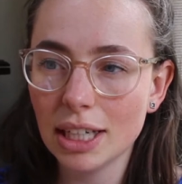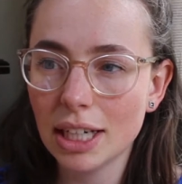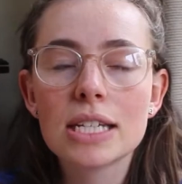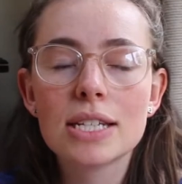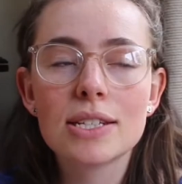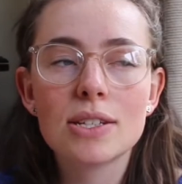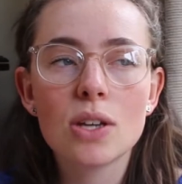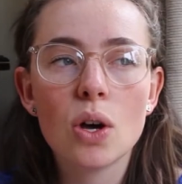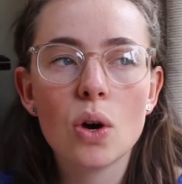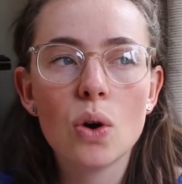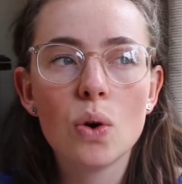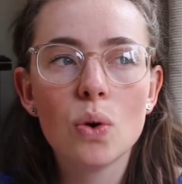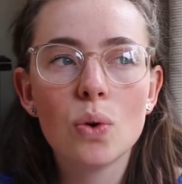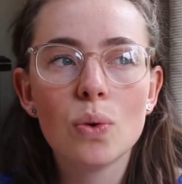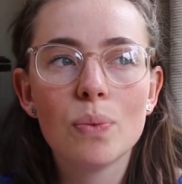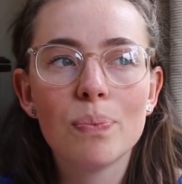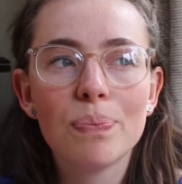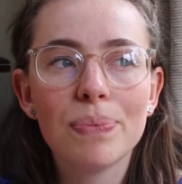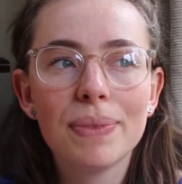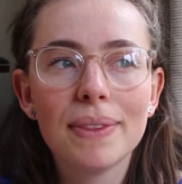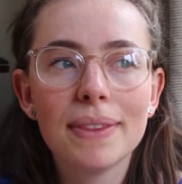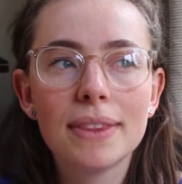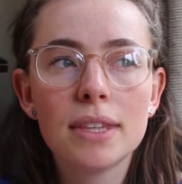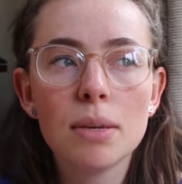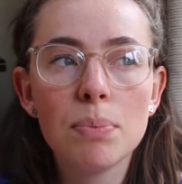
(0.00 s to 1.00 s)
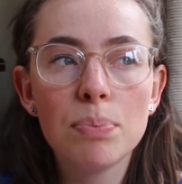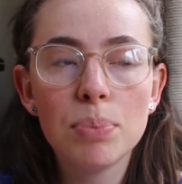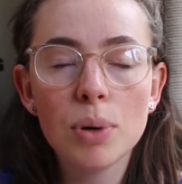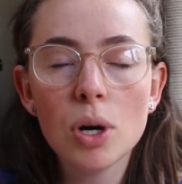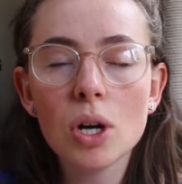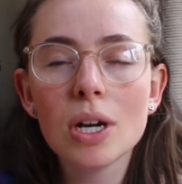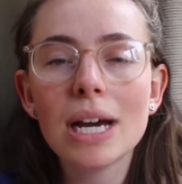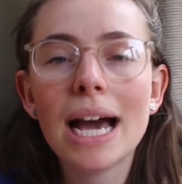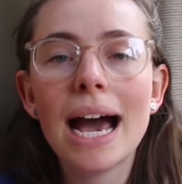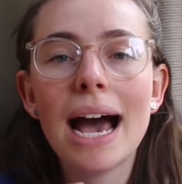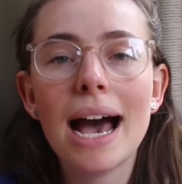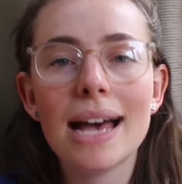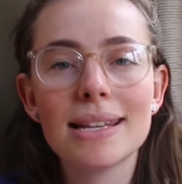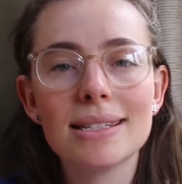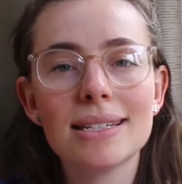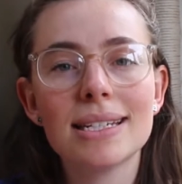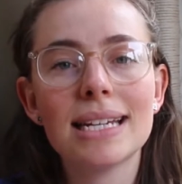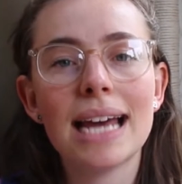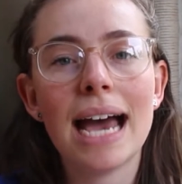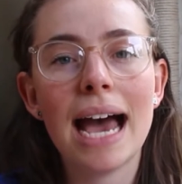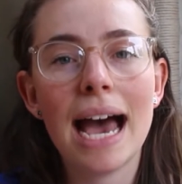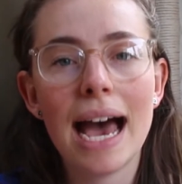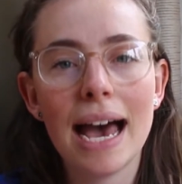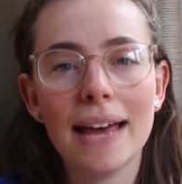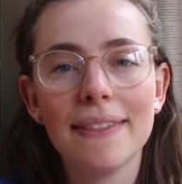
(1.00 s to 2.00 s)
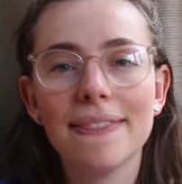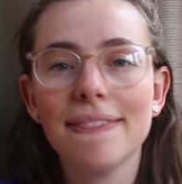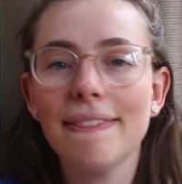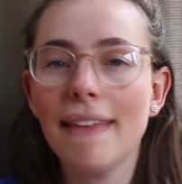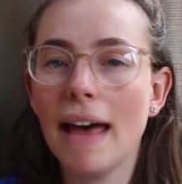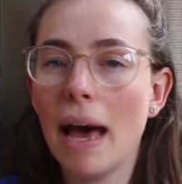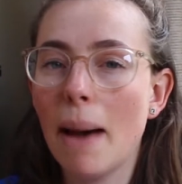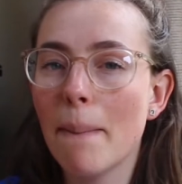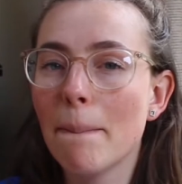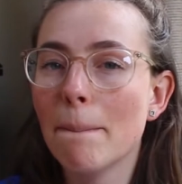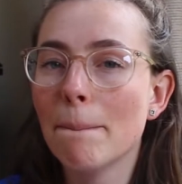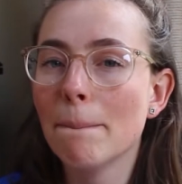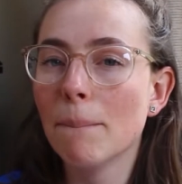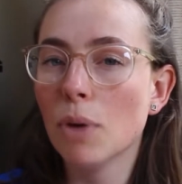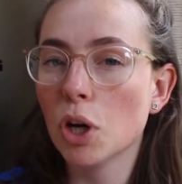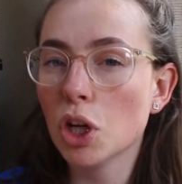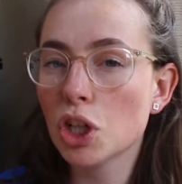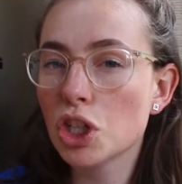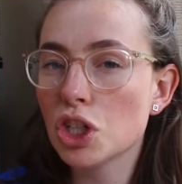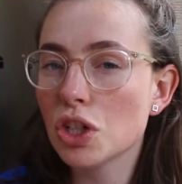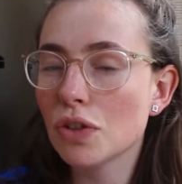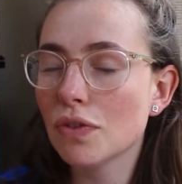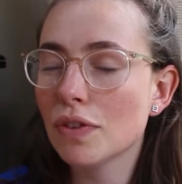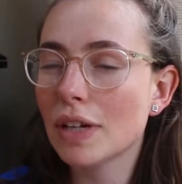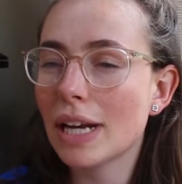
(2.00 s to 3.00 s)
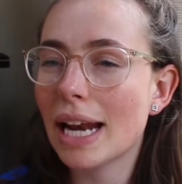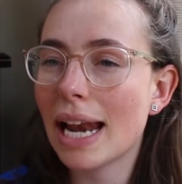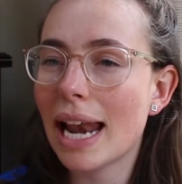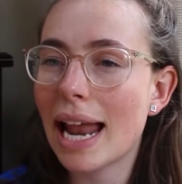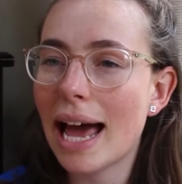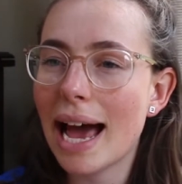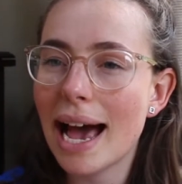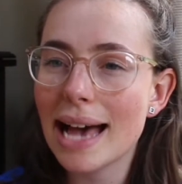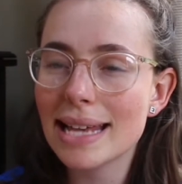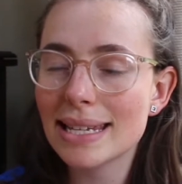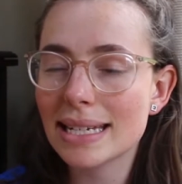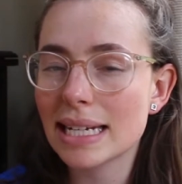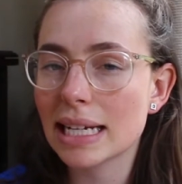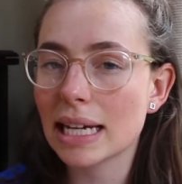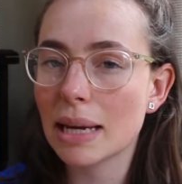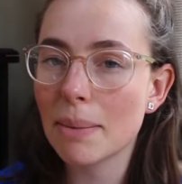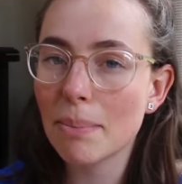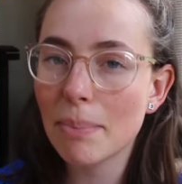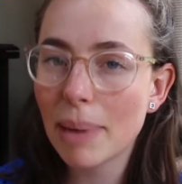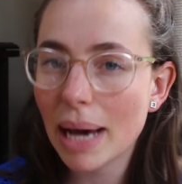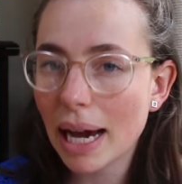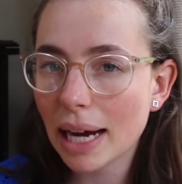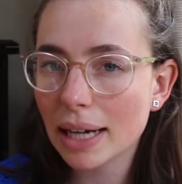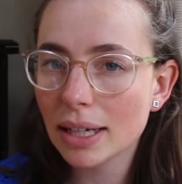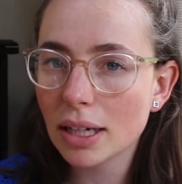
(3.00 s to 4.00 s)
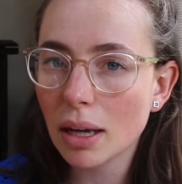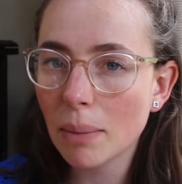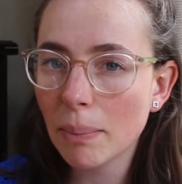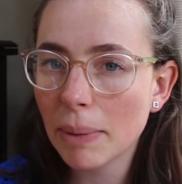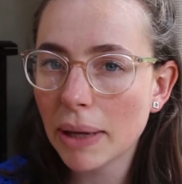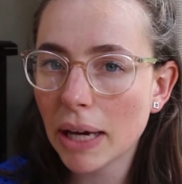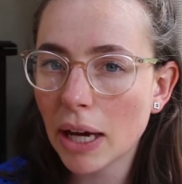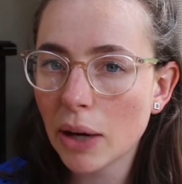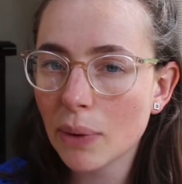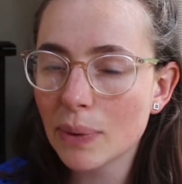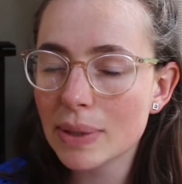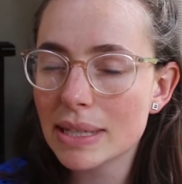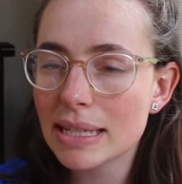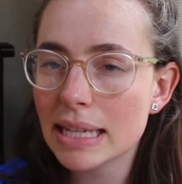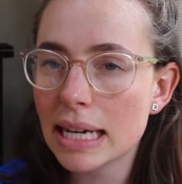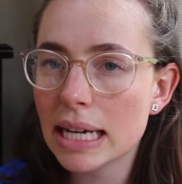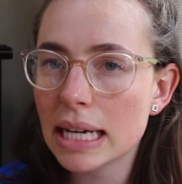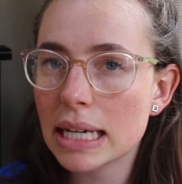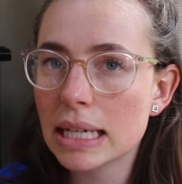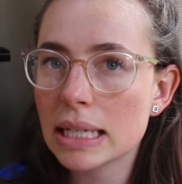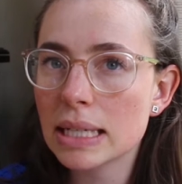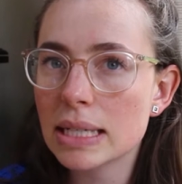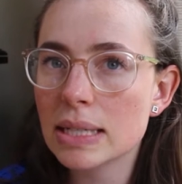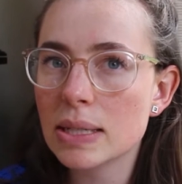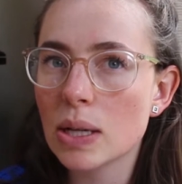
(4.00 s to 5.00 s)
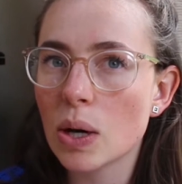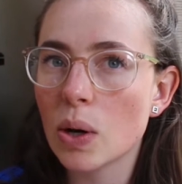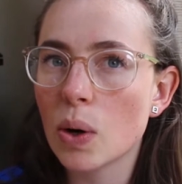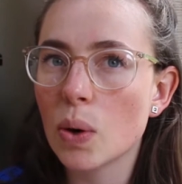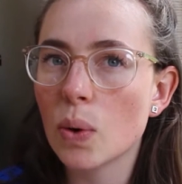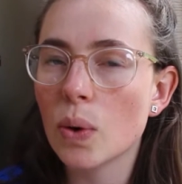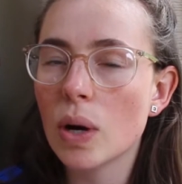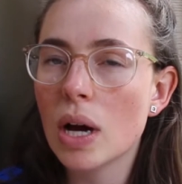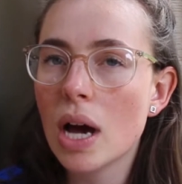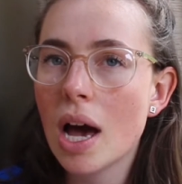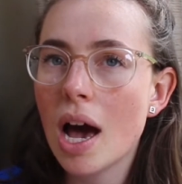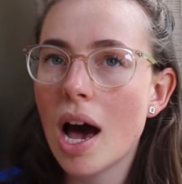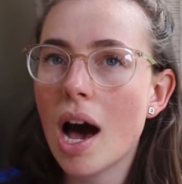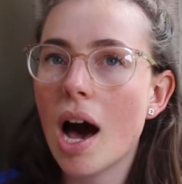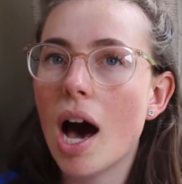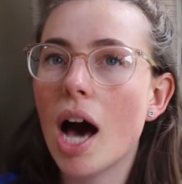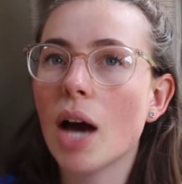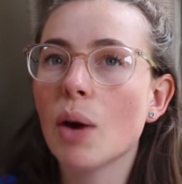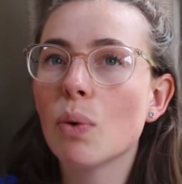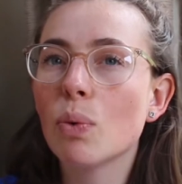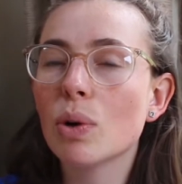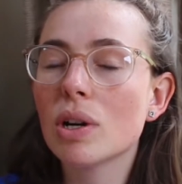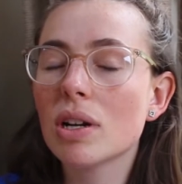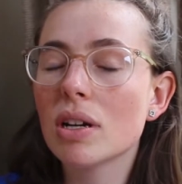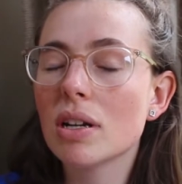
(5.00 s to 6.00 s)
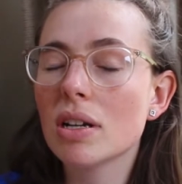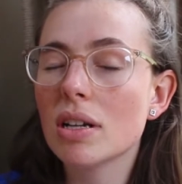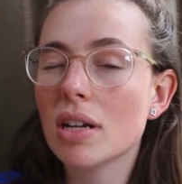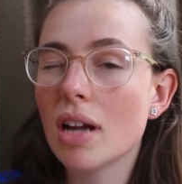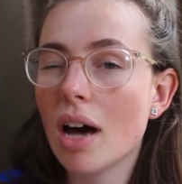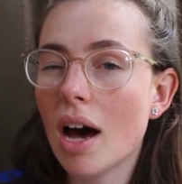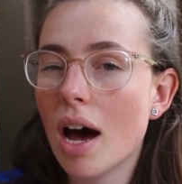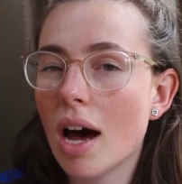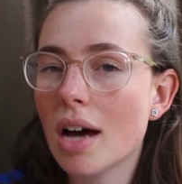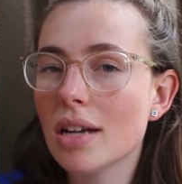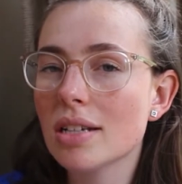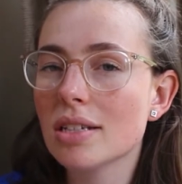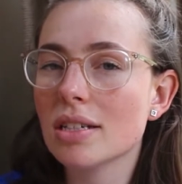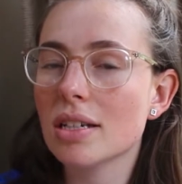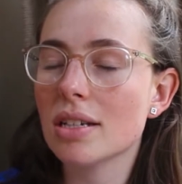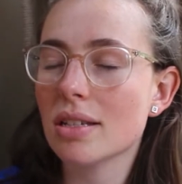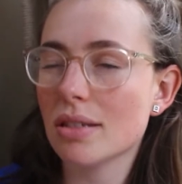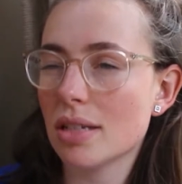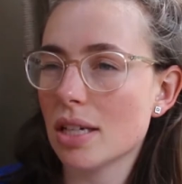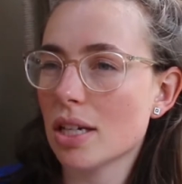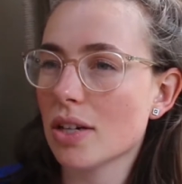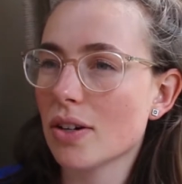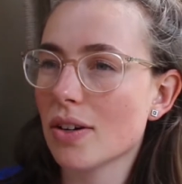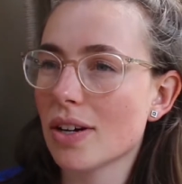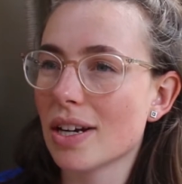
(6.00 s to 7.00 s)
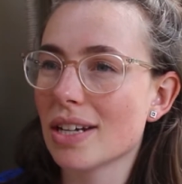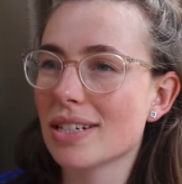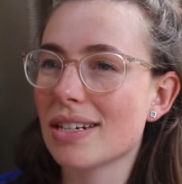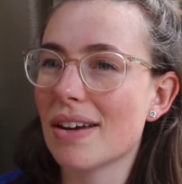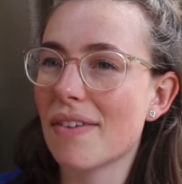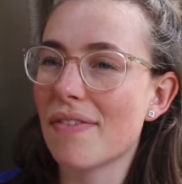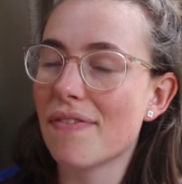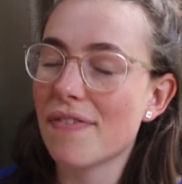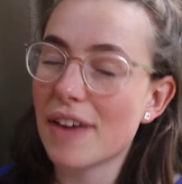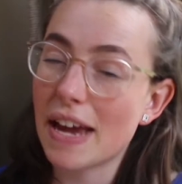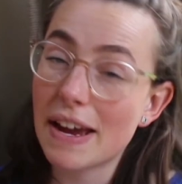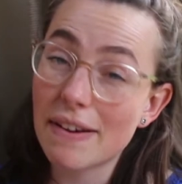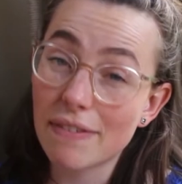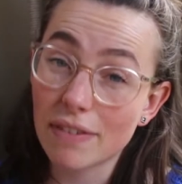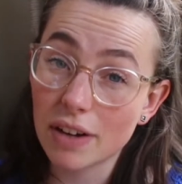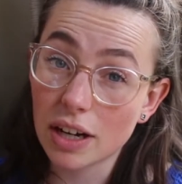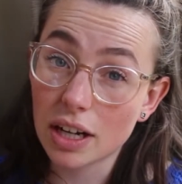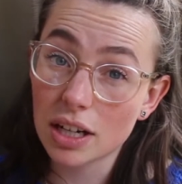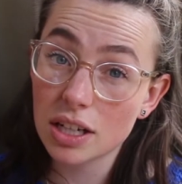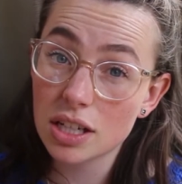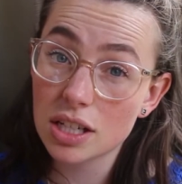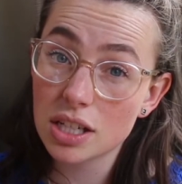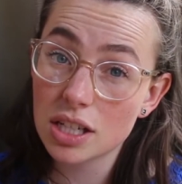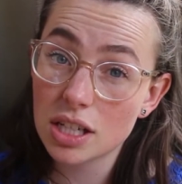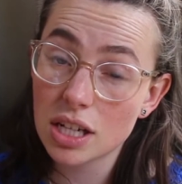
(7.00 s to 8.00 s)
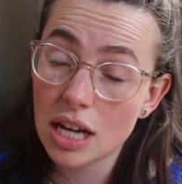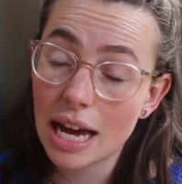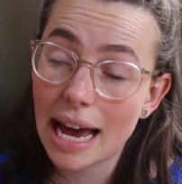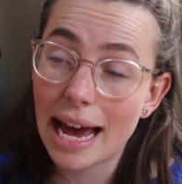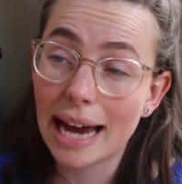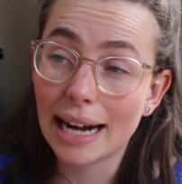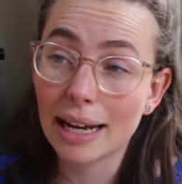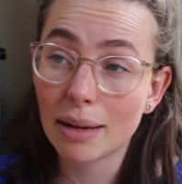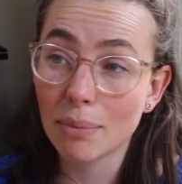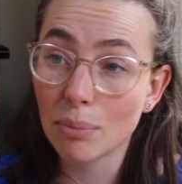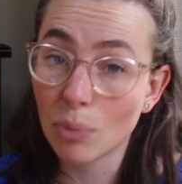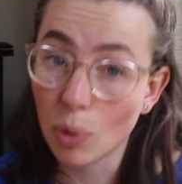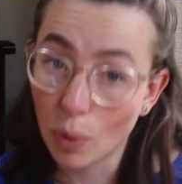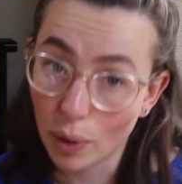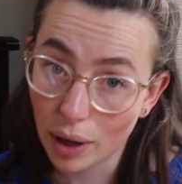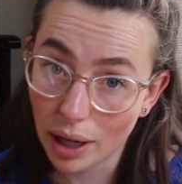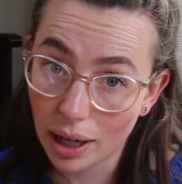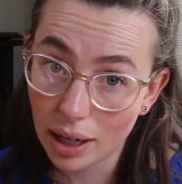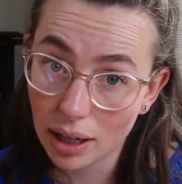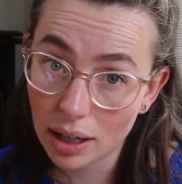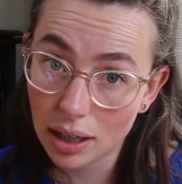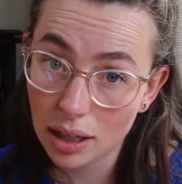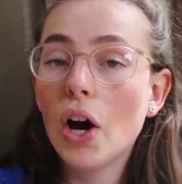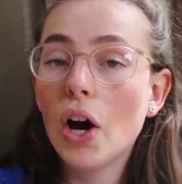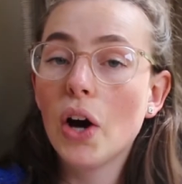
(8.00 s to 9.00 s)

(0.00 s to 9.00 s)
So the book hasn't had that much of a lasting impact on me, I would say. So I would not consider it a favourite anymore.